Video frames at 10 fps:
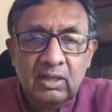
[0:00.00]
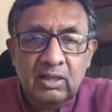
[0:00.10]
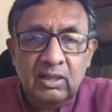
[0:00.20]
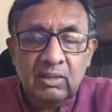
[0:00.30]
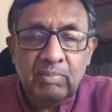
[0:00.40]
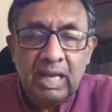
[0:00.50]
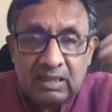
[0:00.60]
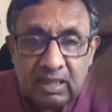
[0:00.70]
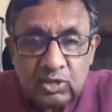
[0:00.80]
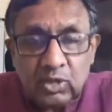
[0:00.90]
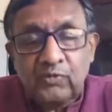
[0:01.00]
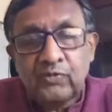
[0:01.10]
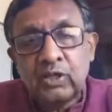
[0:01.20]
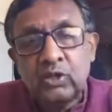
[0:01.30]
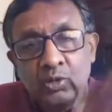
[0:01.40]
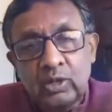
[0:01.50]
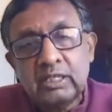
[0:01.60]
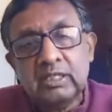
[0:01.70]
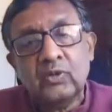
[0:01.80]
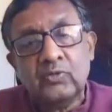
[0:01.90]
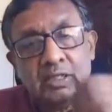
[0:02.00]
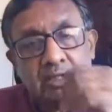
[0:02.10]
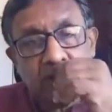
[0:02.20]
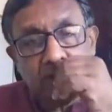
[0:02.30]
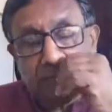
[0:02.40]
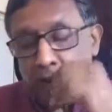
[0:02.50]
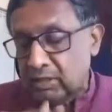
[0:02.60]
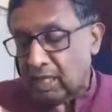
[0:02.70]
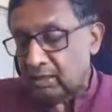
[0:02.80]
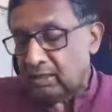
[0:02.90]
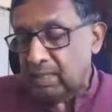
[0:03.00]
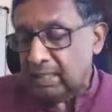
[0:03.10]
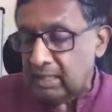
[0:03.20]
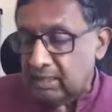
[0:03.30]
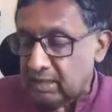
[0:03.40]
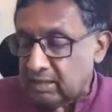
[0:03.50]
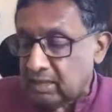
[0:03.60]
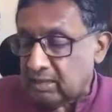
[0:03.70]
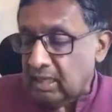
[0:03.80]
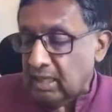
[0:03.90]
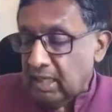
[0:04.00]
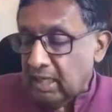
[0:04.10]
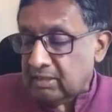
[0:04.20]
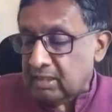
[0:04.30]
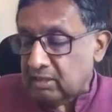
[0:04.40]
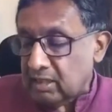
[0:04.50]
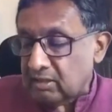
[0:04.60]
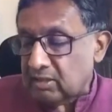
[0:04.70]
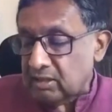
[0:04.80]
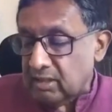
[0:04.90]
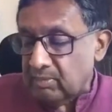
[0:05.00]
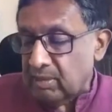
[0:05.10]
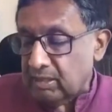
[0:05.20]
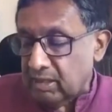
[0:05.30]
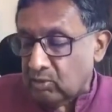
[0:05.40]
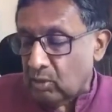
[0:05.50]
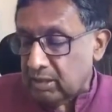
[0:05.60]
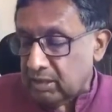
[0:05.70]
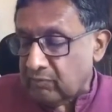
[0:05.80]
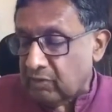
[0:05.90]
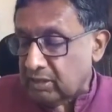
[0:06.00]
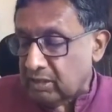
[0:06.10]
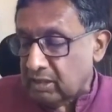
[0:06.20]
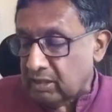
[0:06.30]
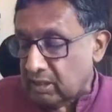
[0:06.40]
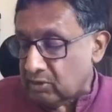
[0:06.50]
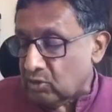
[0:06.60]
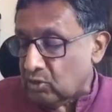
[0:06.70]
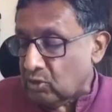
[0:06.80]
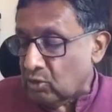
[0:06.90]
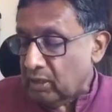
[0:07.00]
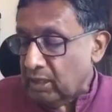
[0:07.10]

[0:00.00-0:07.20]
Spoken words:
the basis of the unity of which is, because ultimately it says justice, liberty, equality, fraternity, as you know,